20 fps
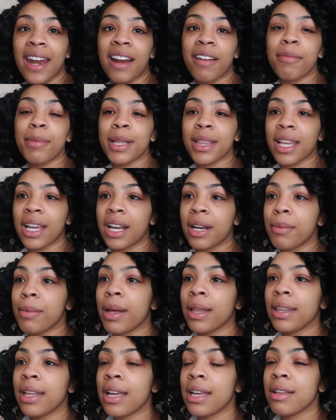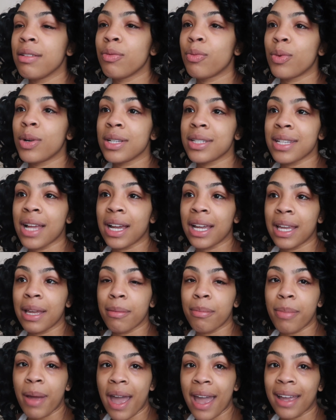and I've been thinking about that once I
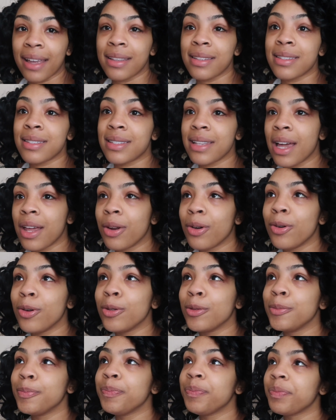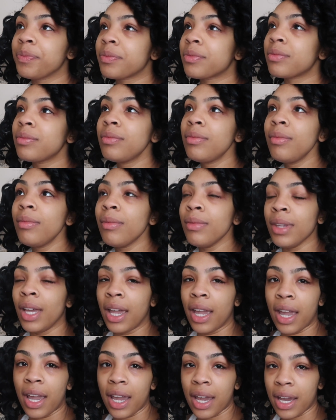get back and settle
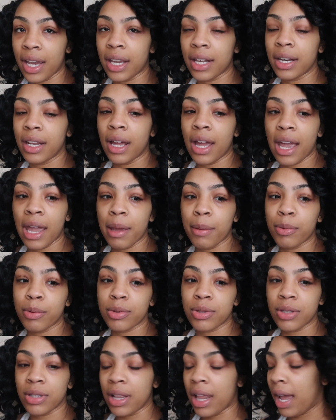and able to